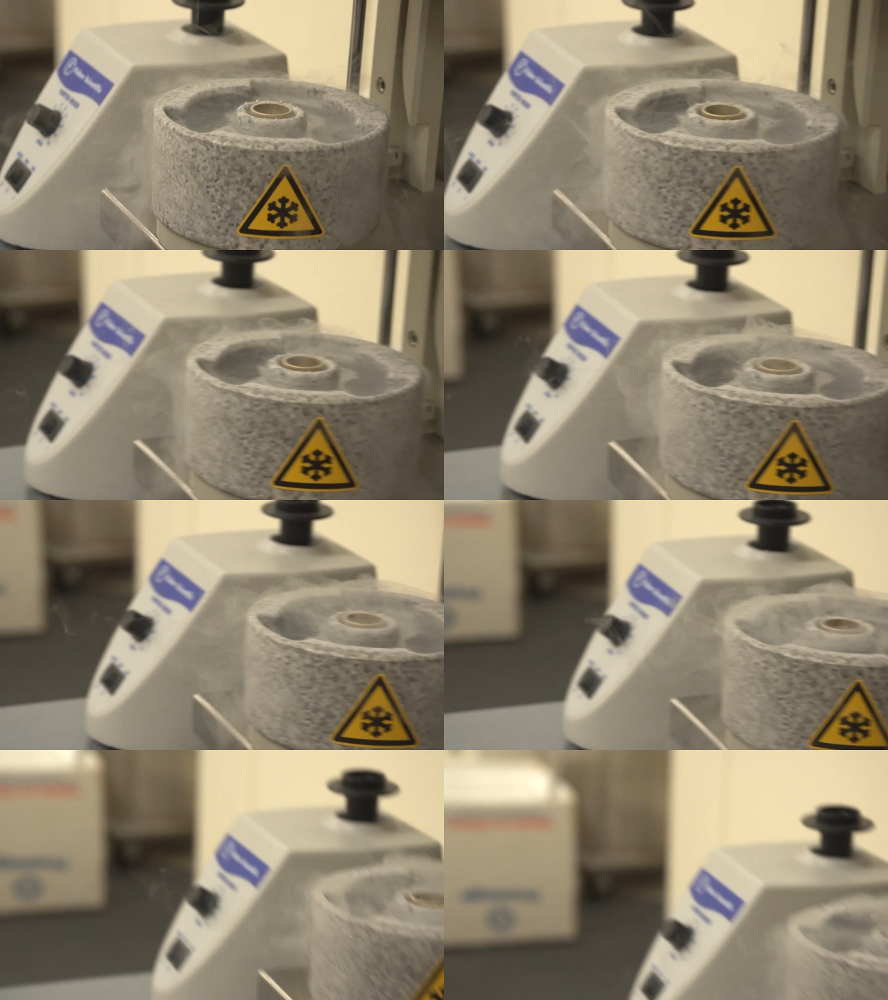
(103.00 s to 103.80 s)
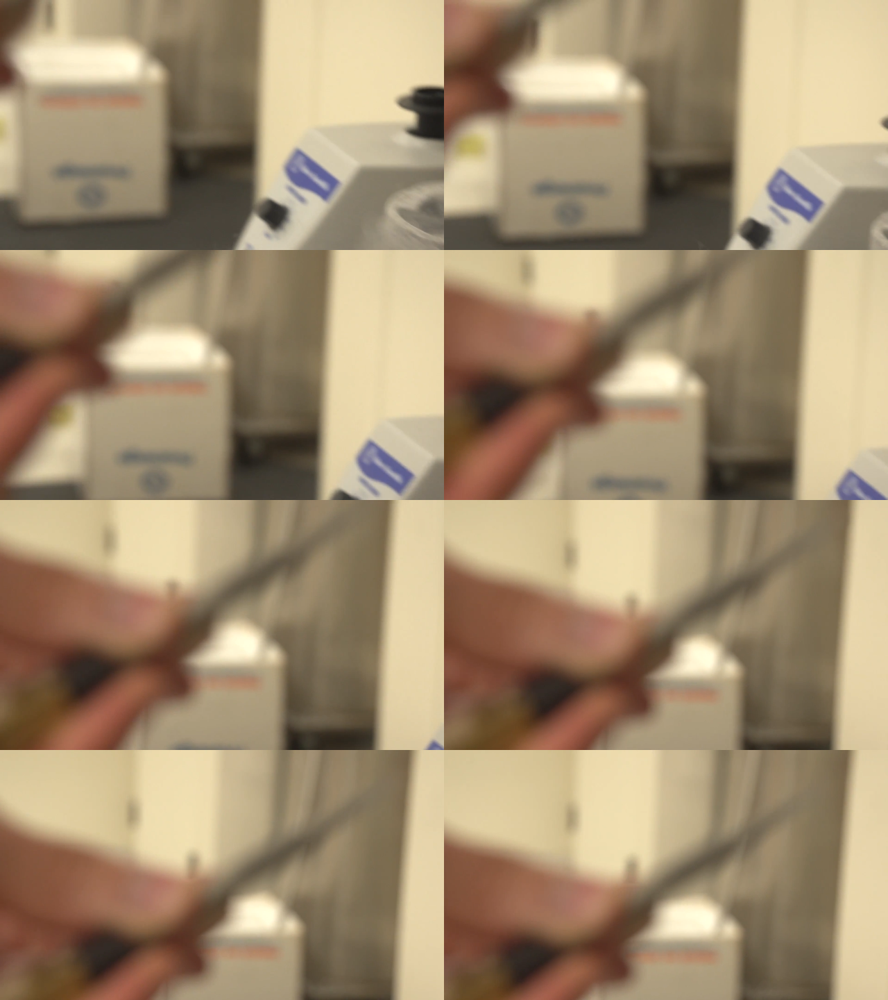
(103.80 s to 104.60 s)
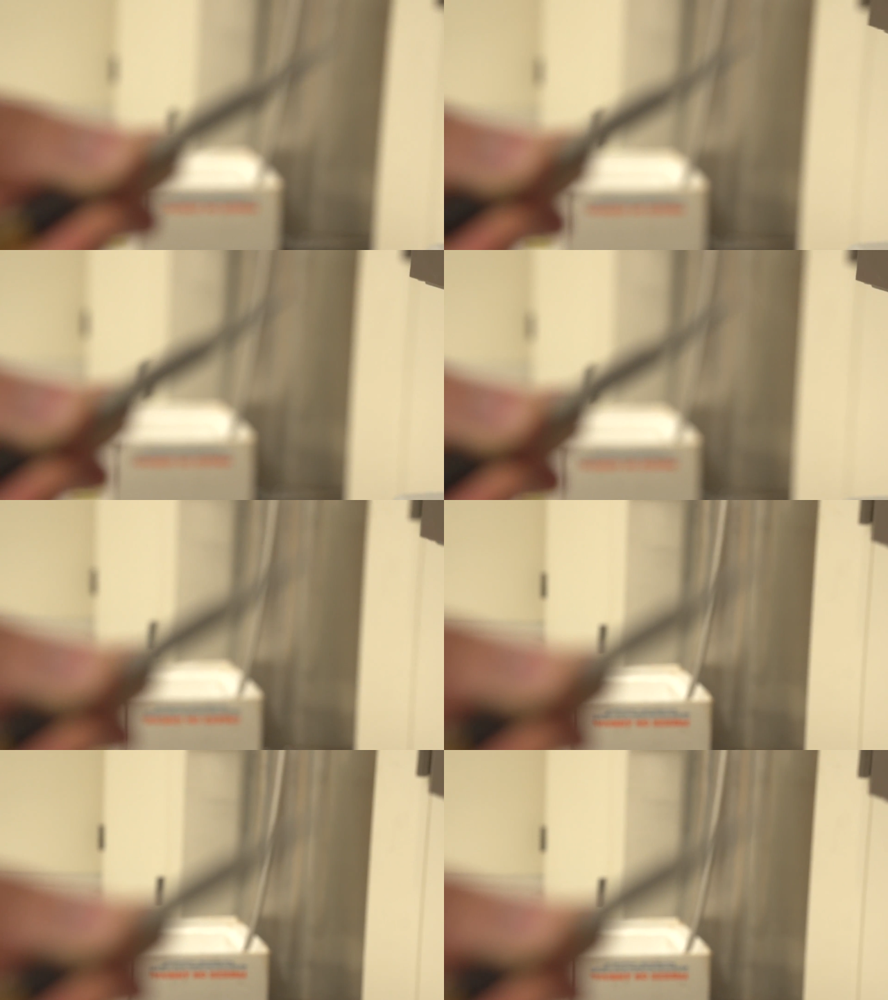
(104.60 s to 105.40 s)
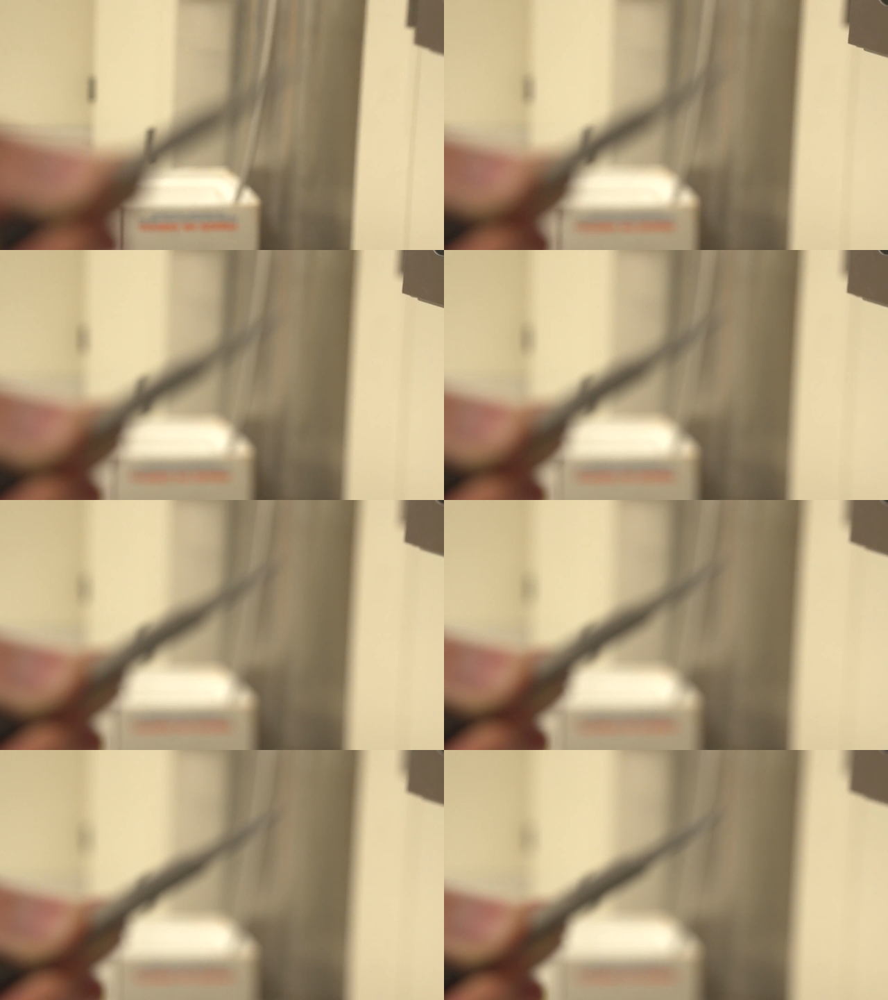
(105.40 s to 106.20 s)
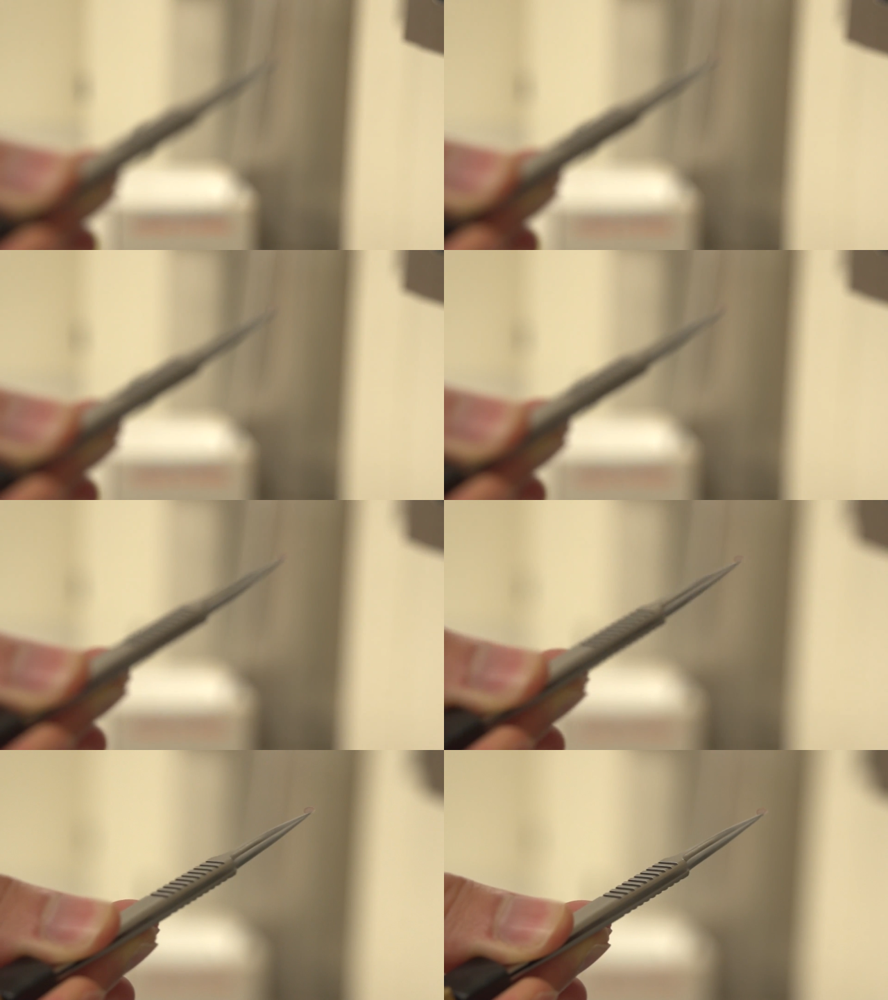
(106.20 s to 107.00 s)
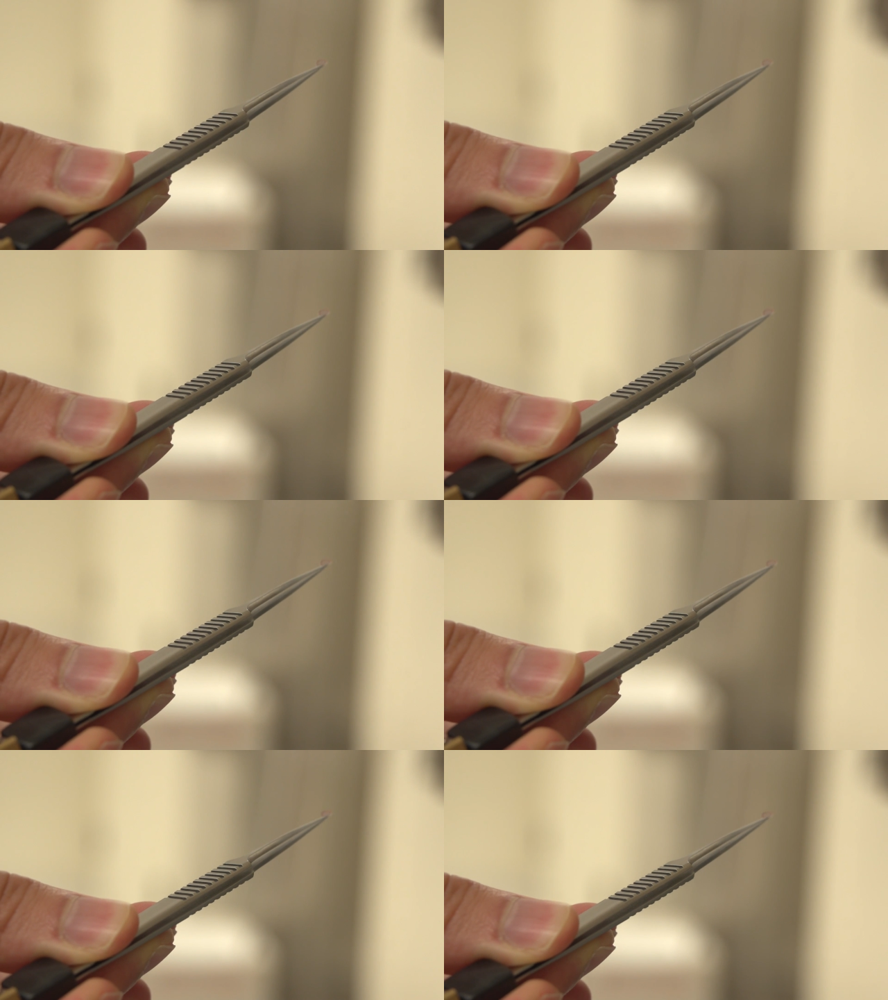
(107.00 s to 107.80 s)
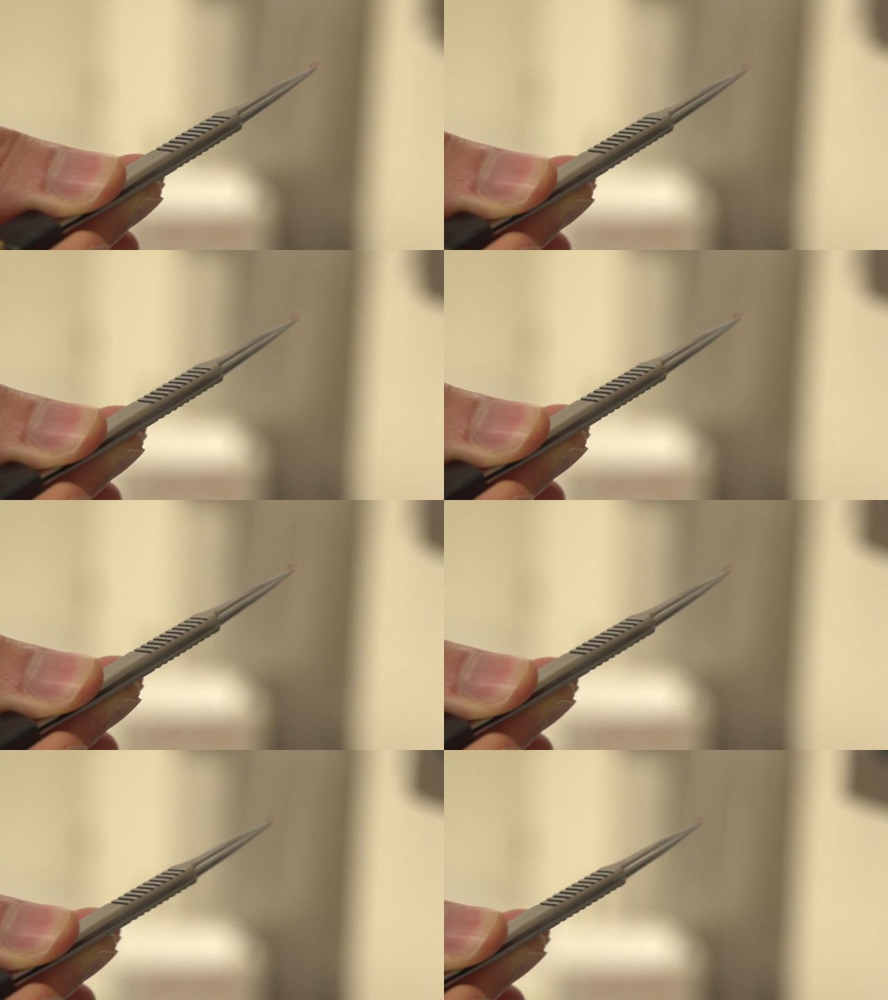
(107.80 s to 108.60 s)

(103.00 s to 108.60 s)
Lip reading: [unreadable: no face in view]